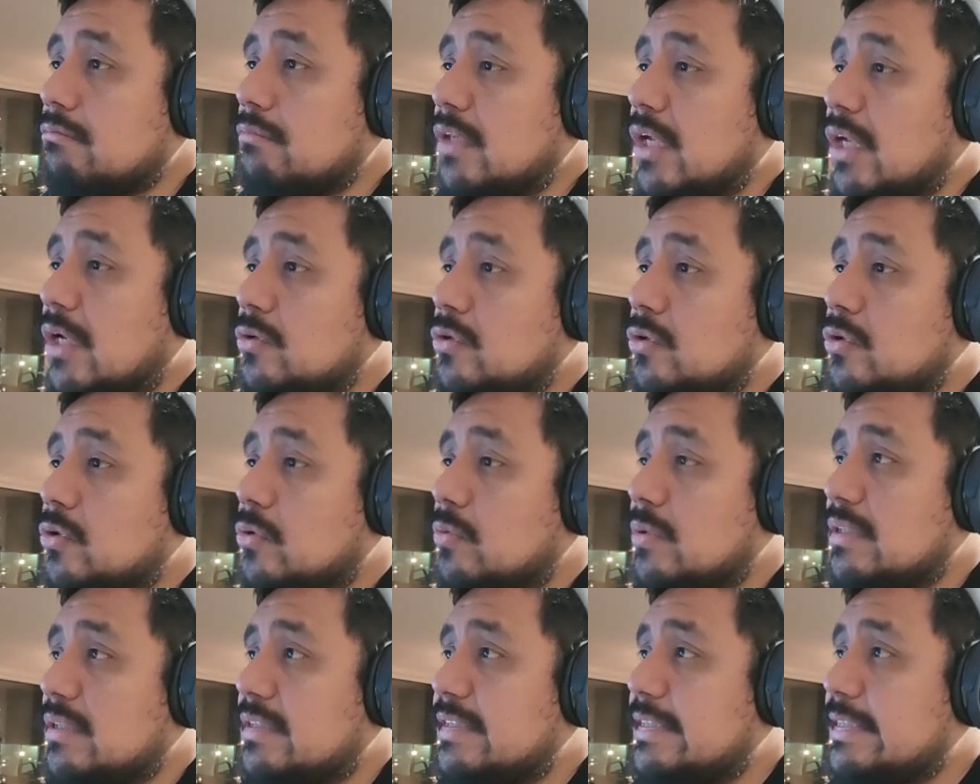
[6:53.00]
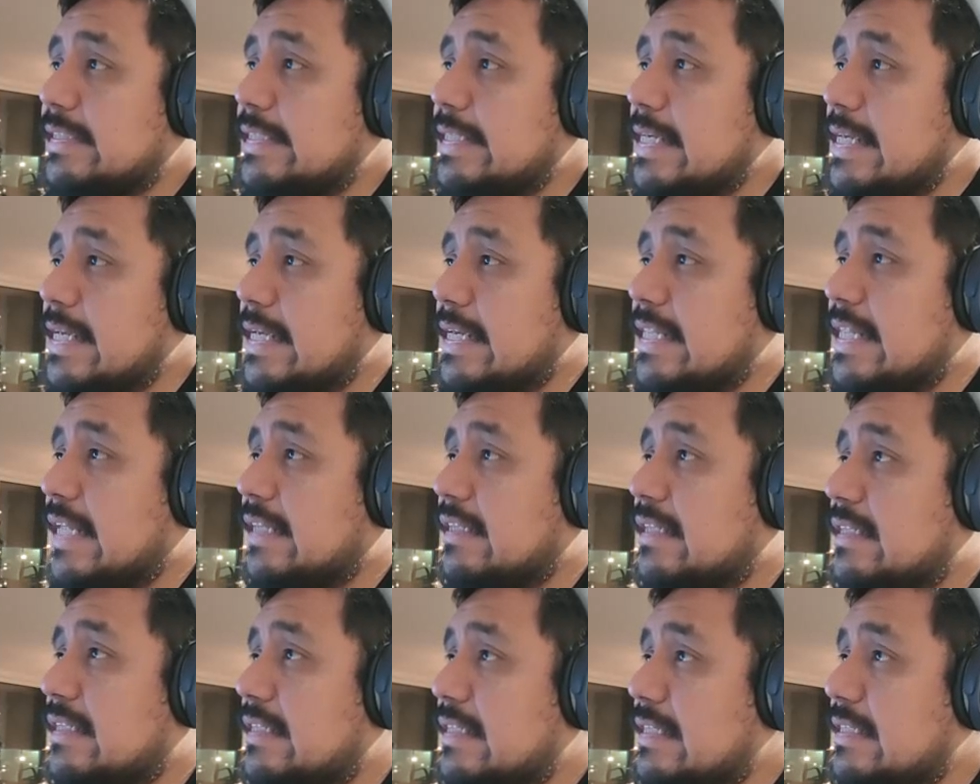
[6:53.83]
you will see that
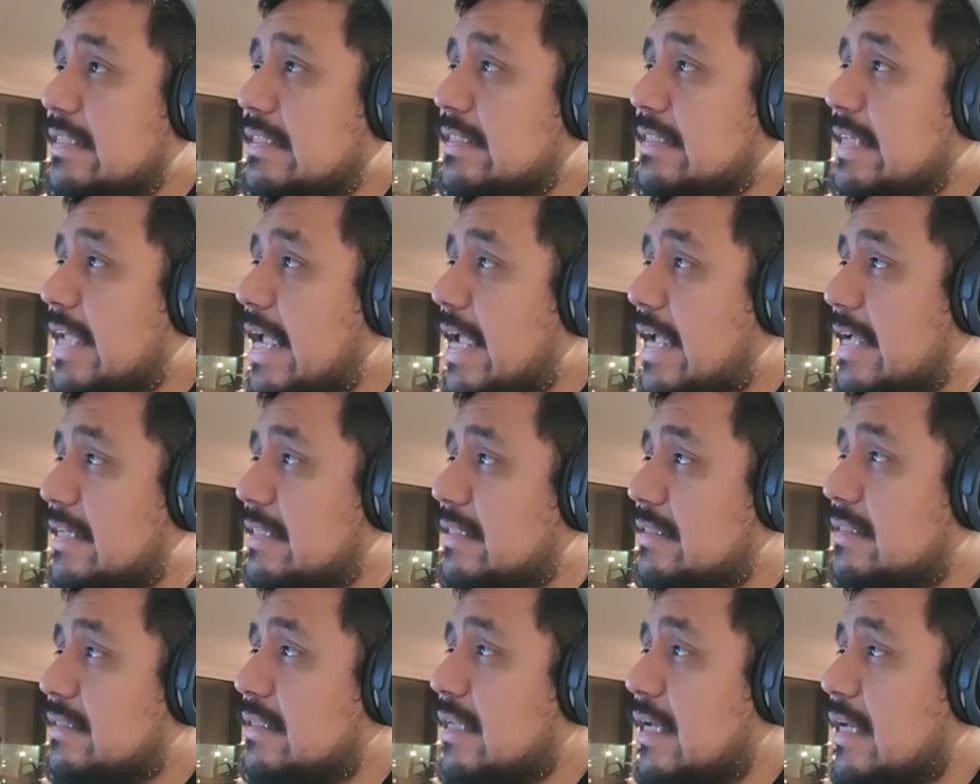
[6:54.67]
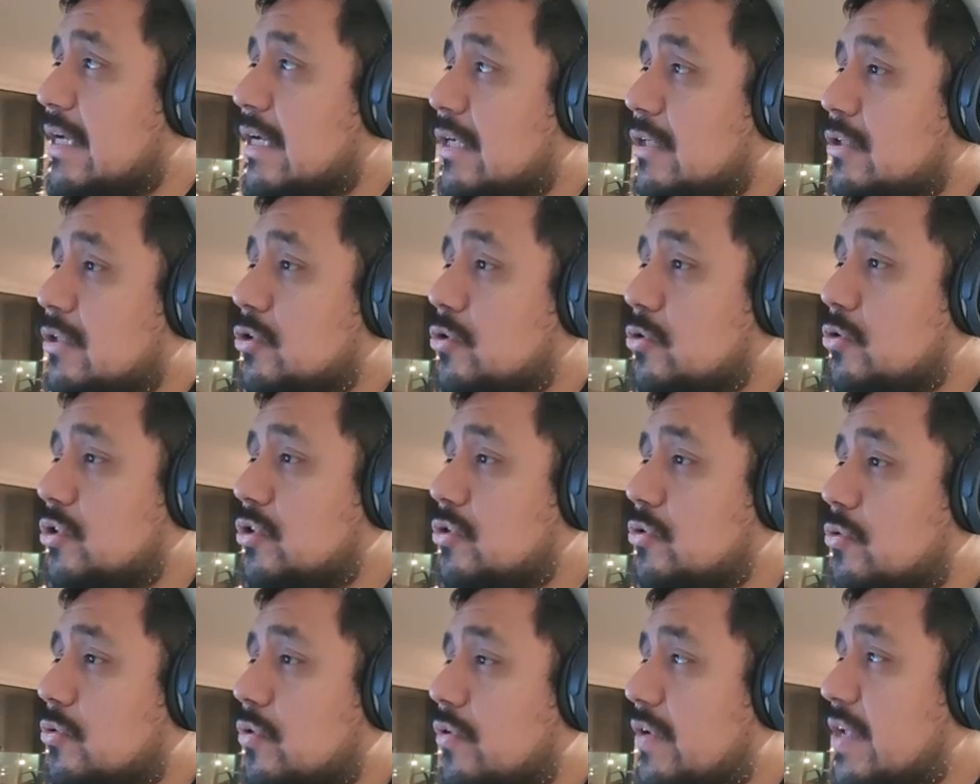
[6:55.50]
in this case,
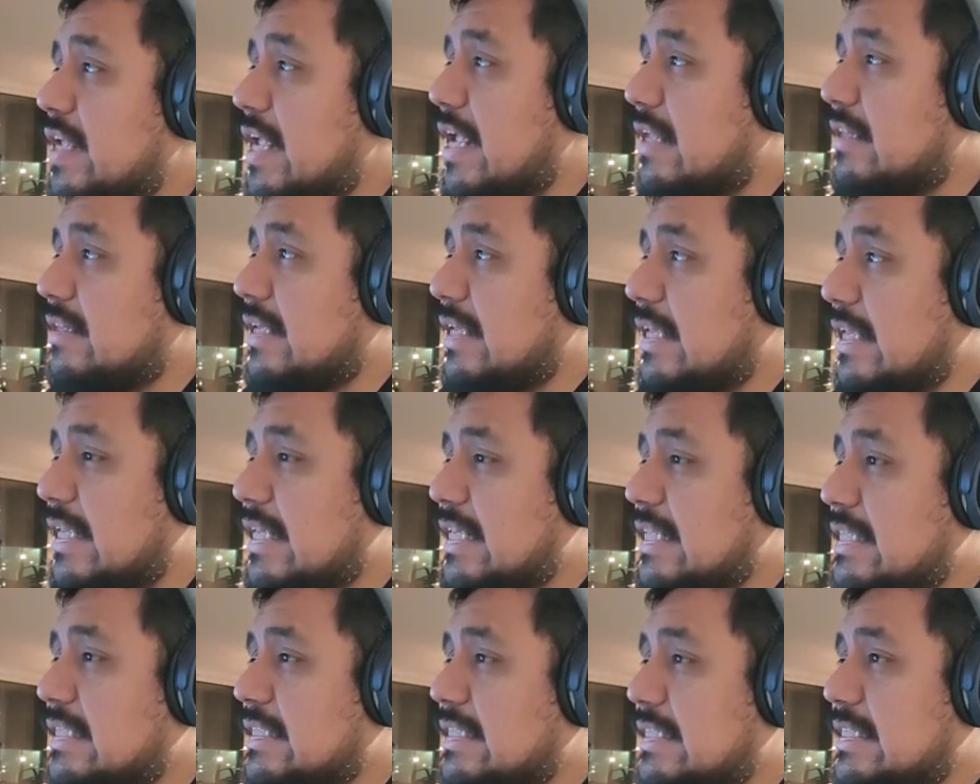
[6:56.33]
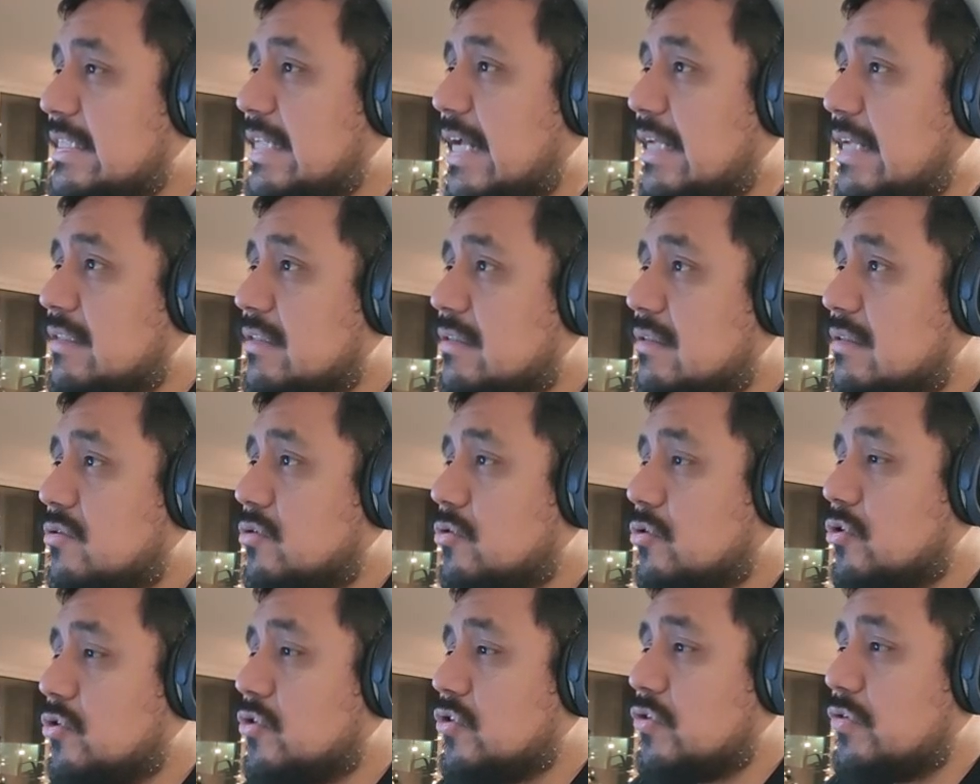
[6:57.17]
you create the instance, you
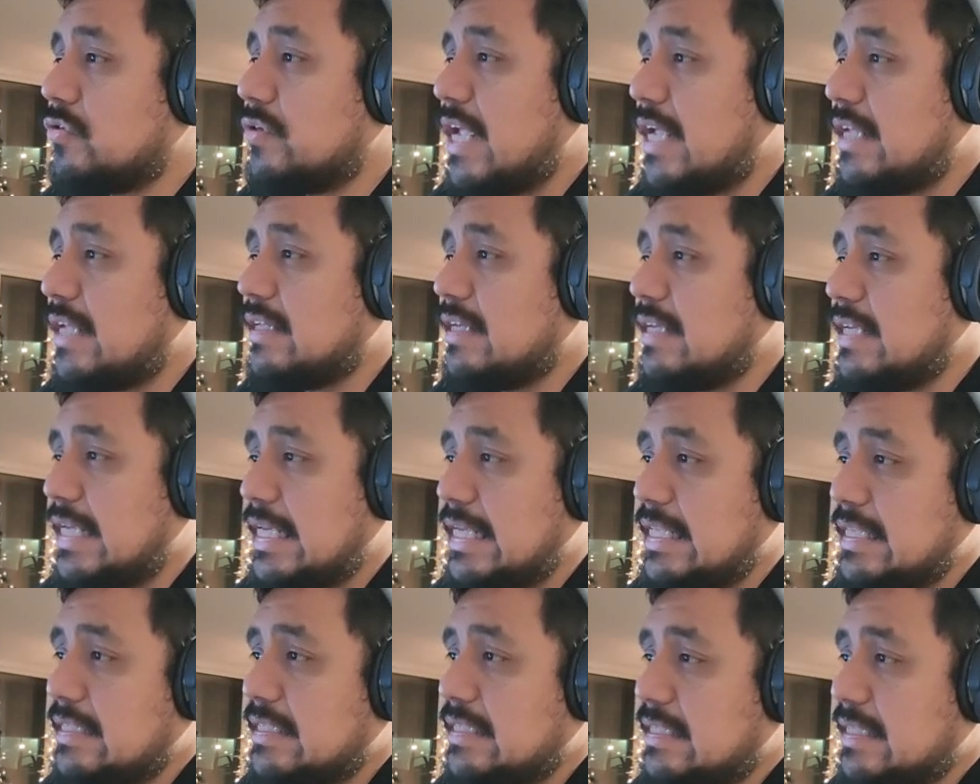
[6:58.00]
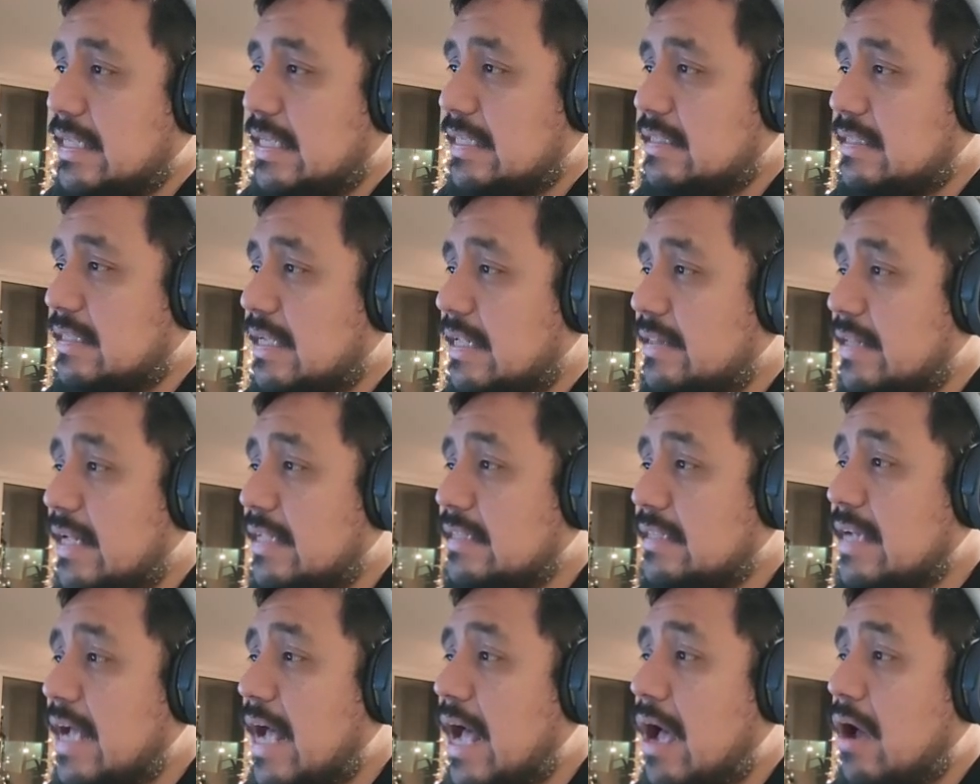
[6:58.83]
just create the instance, and that's
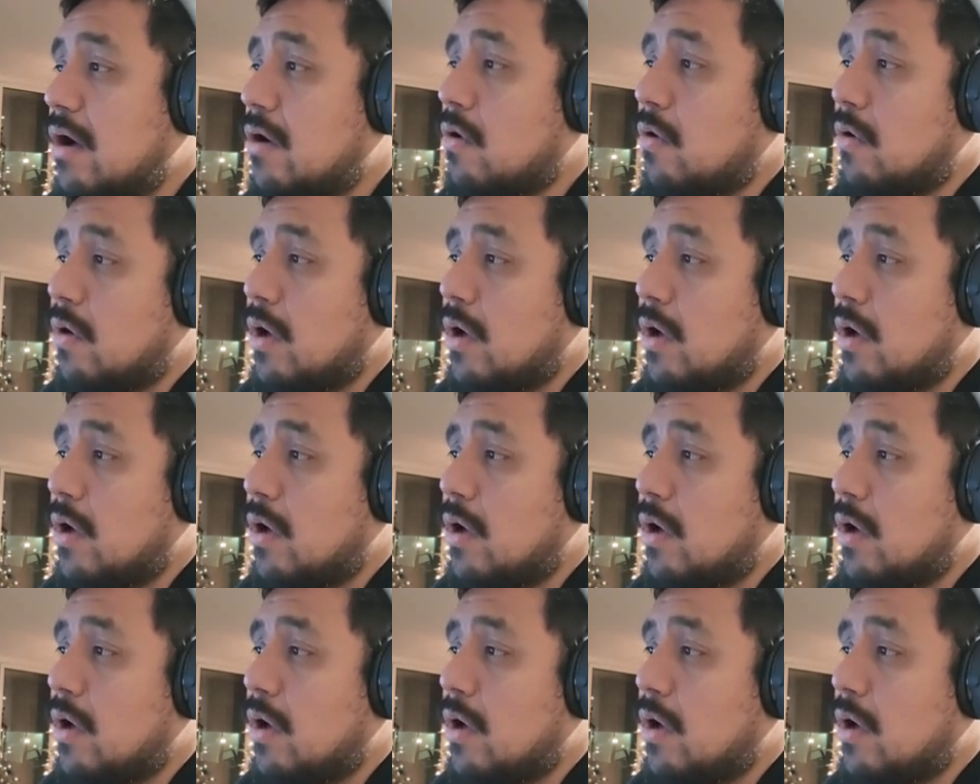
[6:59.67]
how